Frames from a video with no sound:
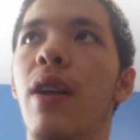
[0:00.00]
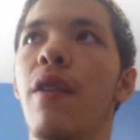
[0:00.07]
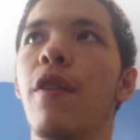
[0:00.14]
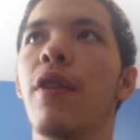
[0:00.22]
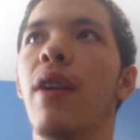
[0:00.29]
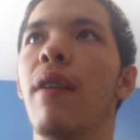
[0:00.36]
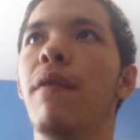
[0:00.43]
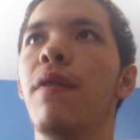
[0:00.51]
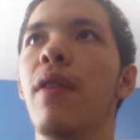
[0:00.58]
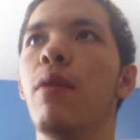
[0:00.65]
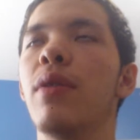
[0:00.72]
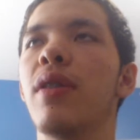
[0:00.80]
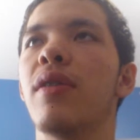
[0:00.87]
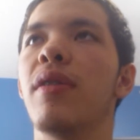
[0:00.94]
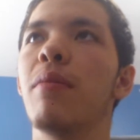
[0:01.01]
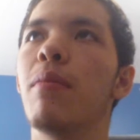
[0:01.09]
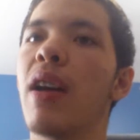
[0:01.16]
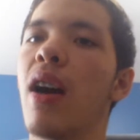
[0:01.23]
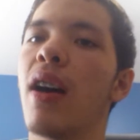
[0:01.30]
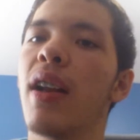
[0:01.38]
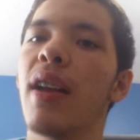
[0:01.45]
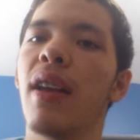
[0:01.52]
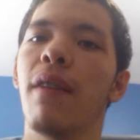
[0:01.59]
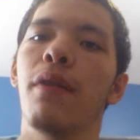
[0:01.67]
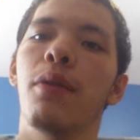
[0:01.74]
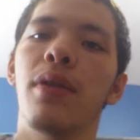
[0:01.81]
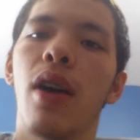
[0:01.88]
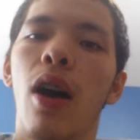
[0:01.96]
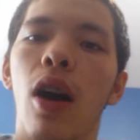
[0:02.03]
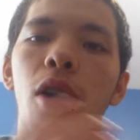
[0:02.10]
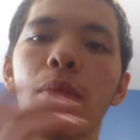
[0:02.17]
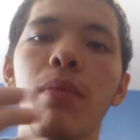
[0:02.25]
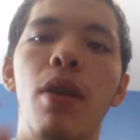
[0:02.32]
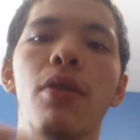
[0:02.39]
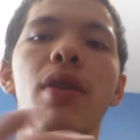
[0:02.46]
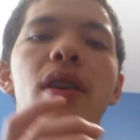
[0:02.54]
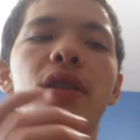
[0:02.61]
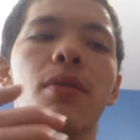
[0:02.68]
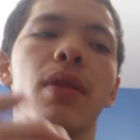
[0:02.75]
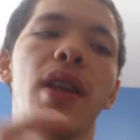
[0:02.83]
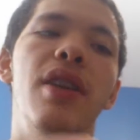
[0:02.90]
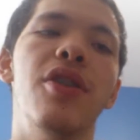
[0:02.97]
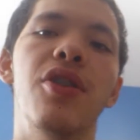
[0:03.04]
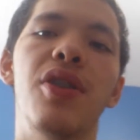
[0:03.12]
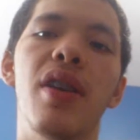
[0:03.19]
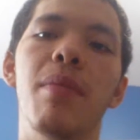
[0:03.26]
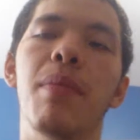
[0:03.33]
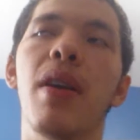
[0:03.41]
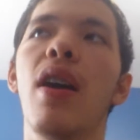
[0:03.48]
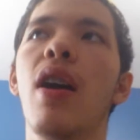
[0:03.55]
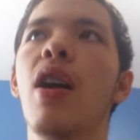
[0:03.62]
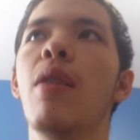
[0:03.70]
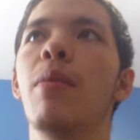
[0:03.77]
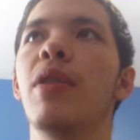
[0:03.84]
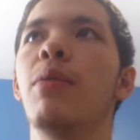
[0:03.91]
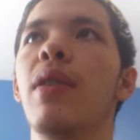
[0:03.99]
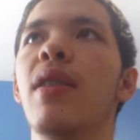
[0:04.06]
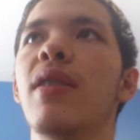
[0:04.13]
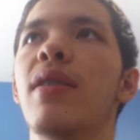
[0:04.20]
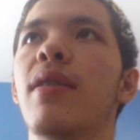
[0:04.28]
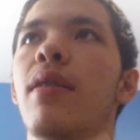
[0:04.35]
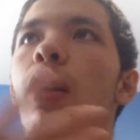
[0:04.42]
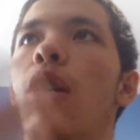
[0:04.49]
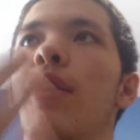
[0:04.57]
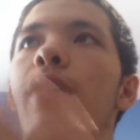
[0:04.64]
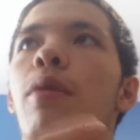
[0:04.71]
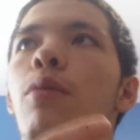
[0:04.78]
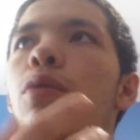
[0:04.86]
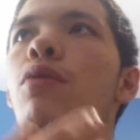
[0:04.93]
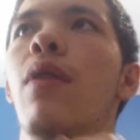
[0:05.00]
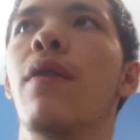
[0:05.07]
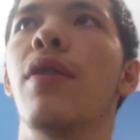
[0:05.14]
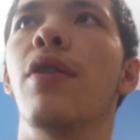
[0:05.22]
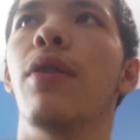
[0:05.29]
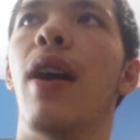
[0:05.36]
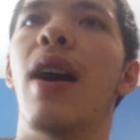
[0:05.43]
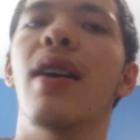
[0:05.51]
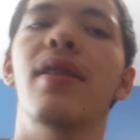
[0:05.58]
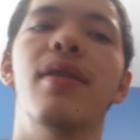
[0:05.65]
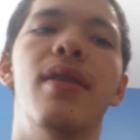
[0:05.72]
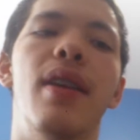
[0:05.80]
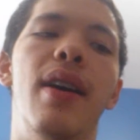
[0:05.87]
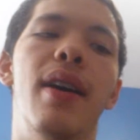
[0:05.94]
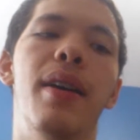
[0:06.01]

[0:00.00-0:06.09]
another, if it was a symbiotic, if it was a harmonious relationship between whoever you lost,